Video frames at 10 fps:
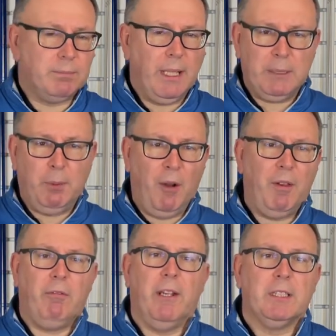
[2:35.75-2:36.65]
That's
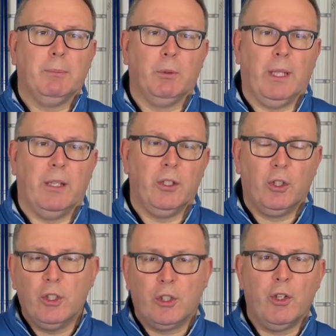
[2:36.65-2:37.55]
perfectly reasonable now. You
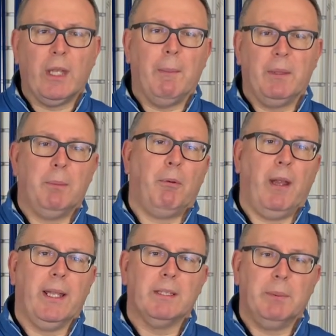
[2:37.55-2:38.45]
can do that with the
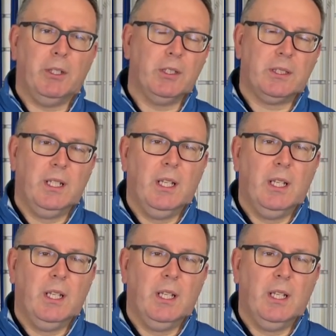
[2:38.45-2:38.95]
brands because